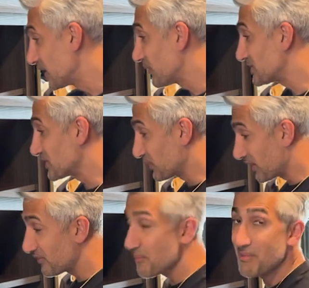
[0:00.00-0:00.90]
which is one
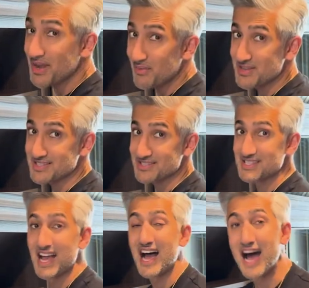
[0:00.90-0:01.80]
of the many reasons
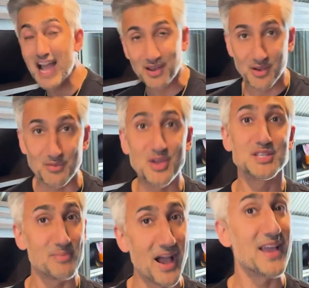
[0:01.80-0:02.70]
I love to
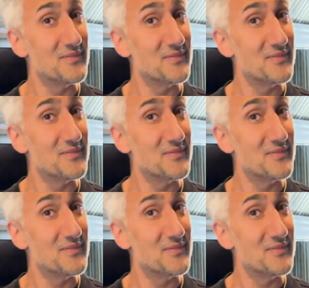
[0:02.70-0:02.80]
buy